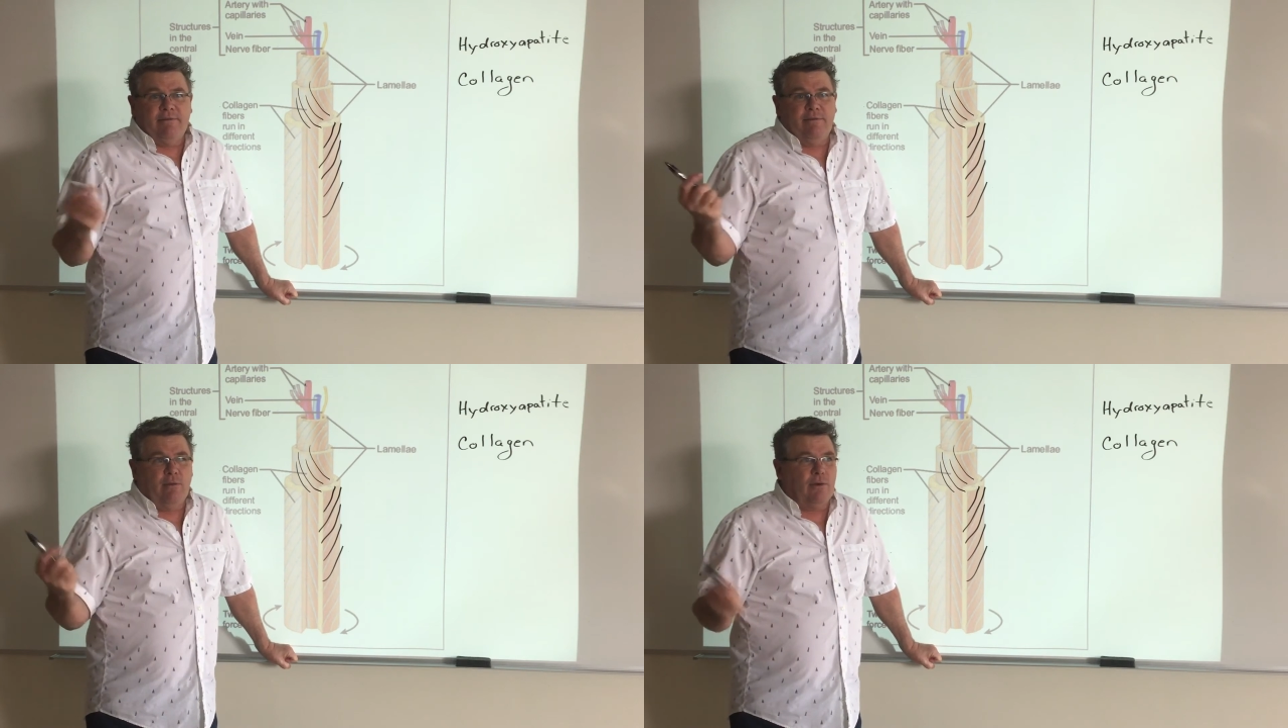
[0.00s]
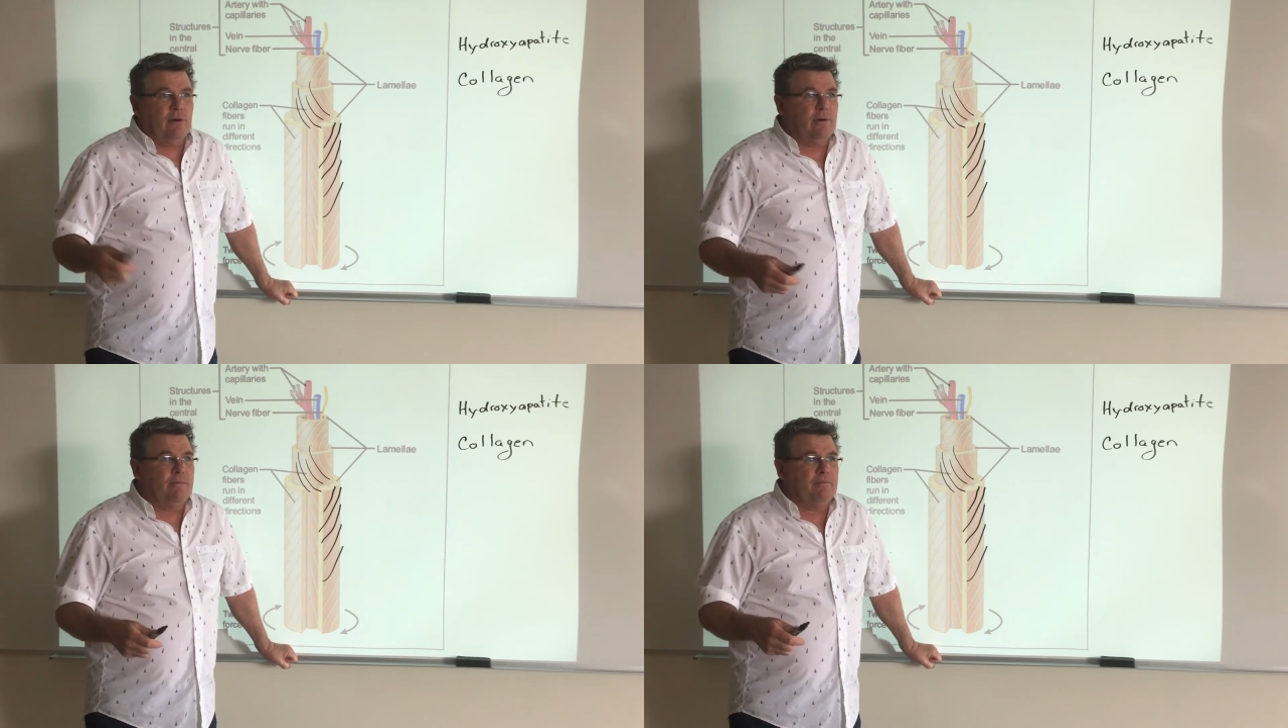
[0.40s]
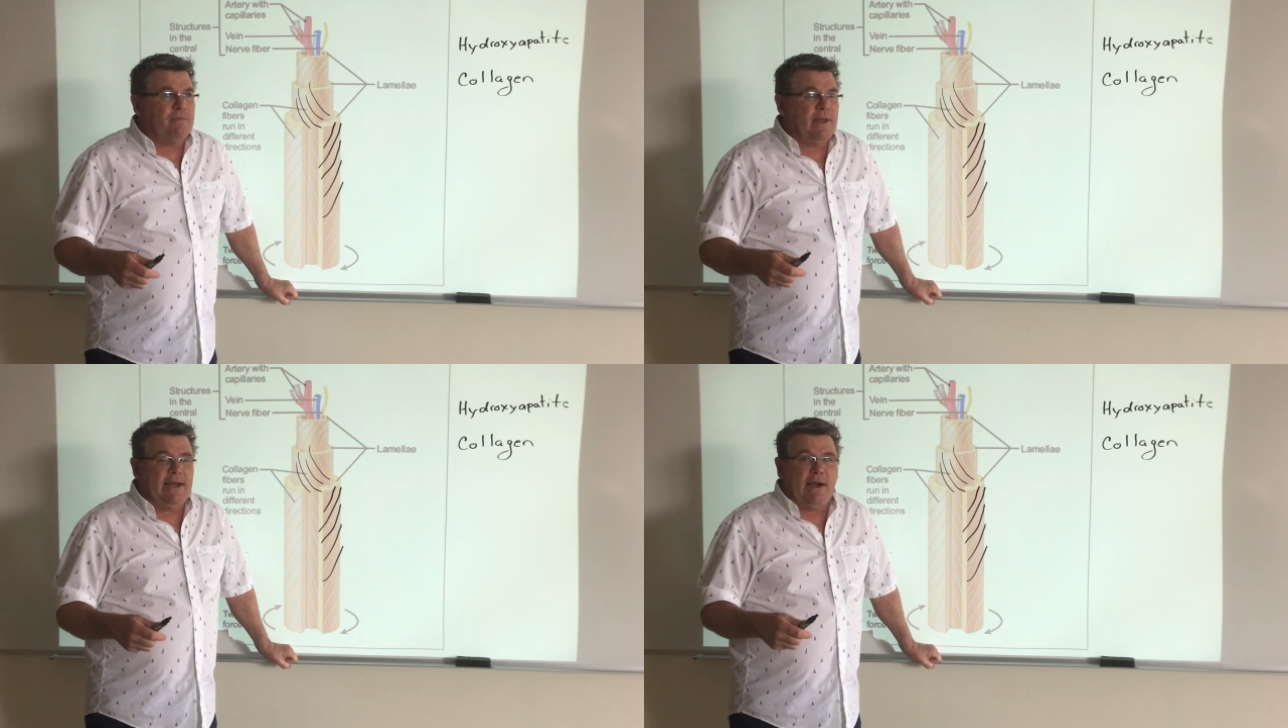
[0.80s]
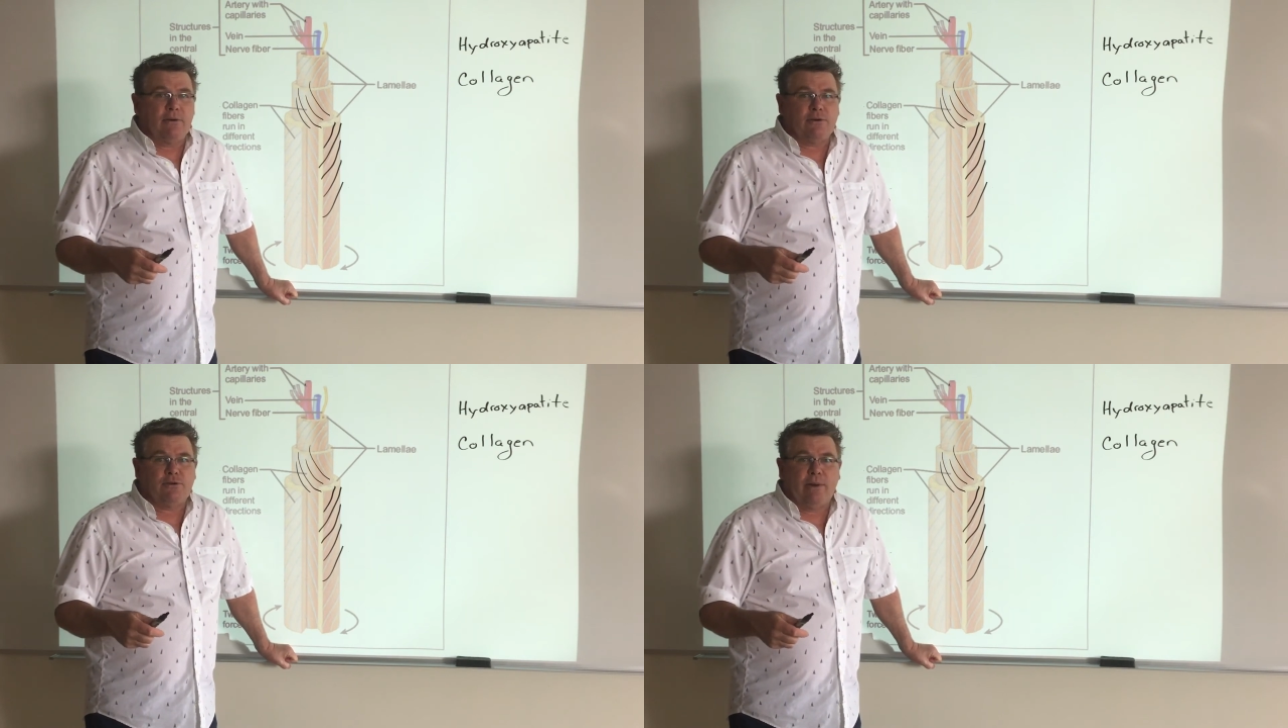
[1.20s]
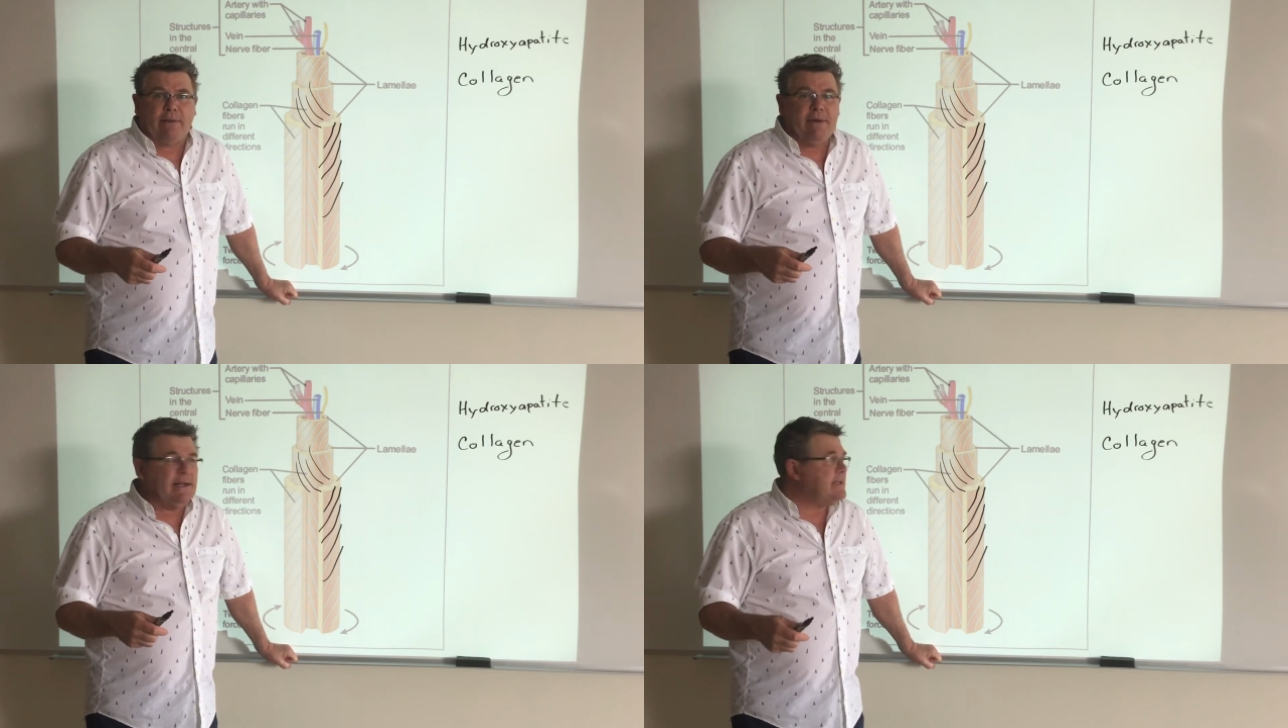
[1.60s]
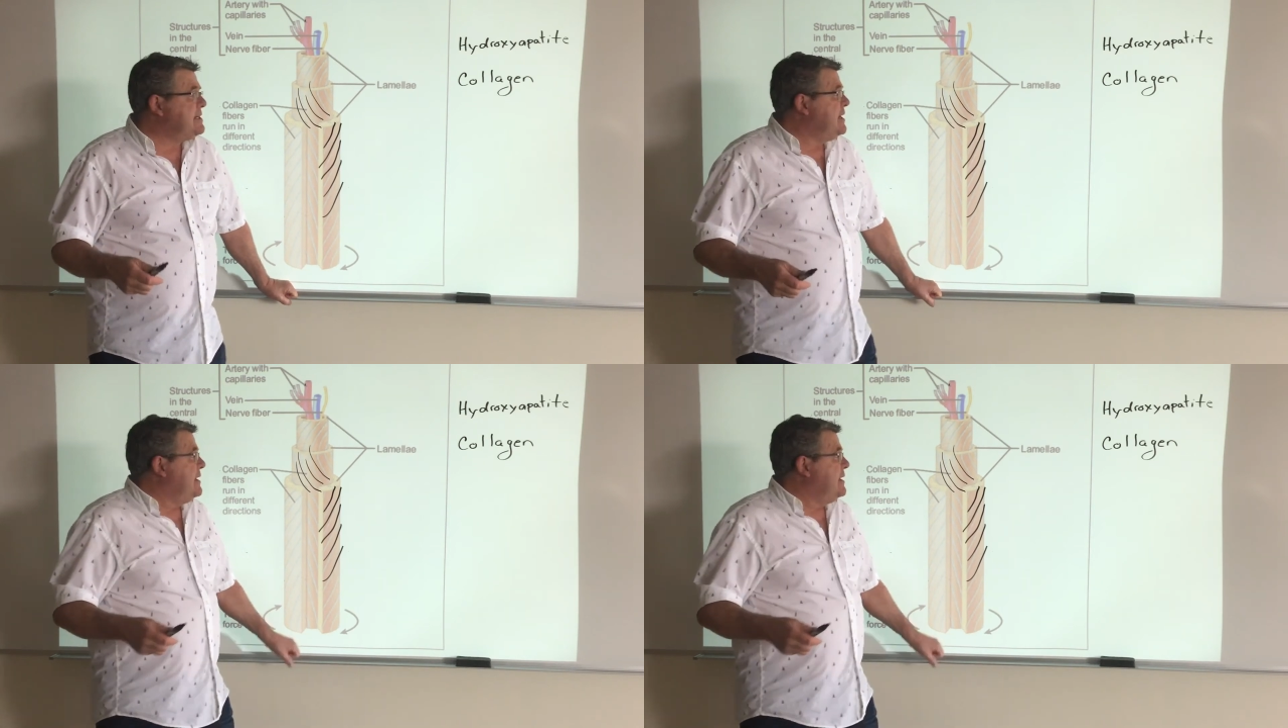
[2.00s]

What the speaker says: for an hour and 20 minutes,